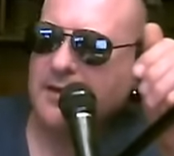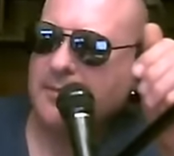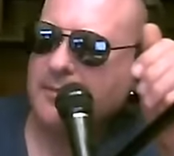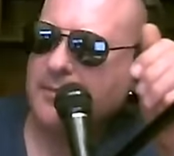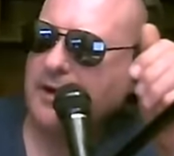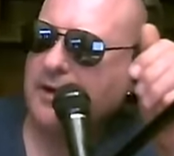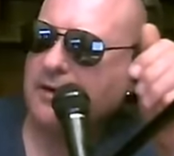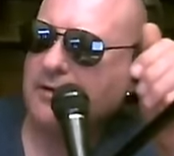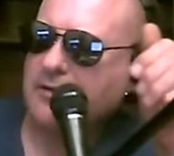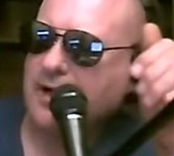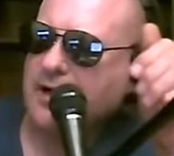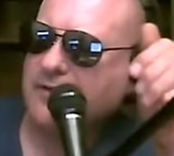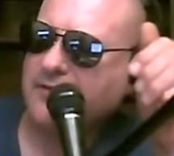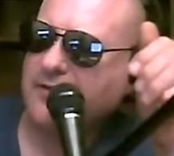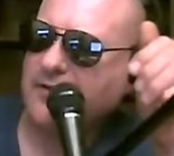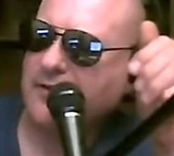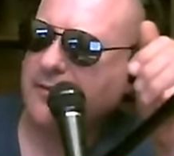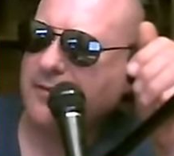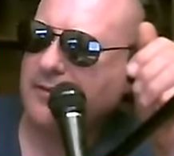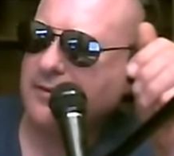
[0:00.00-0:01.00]
paragraph
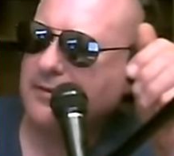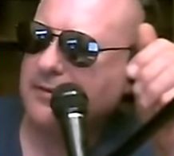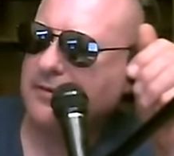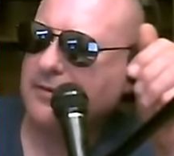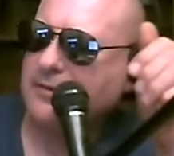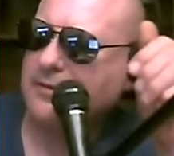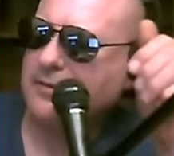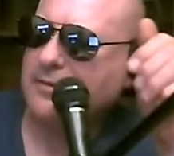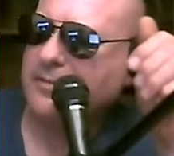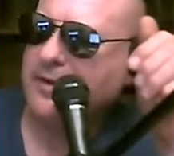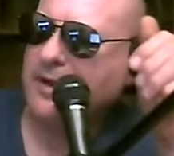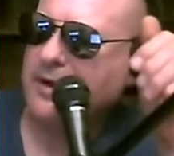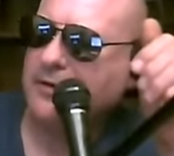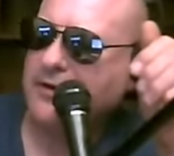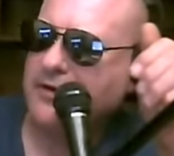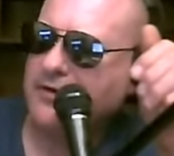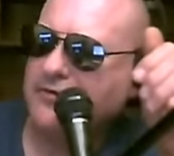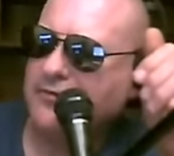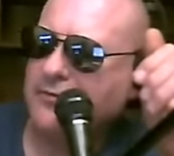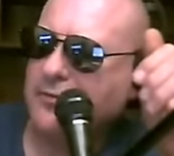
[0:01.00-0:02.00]
about each